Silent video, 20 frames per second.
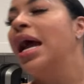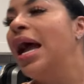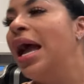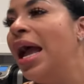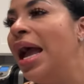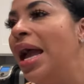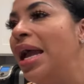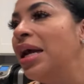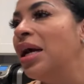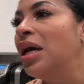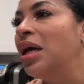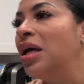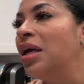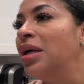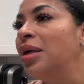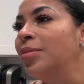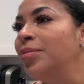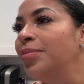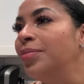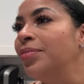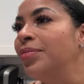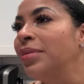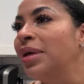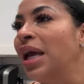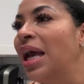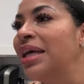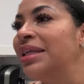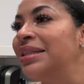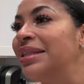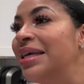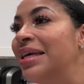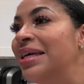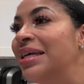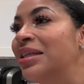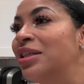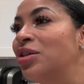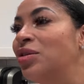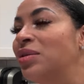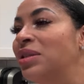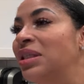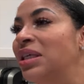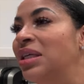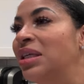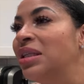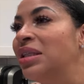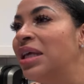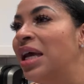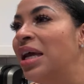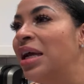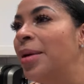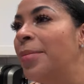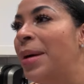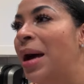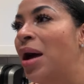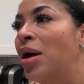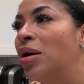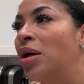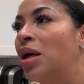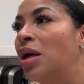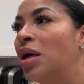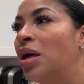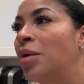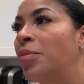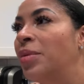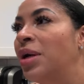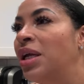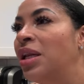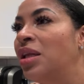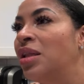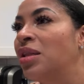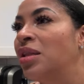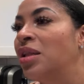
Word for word: hey, um, Hey son, do you see anything about um any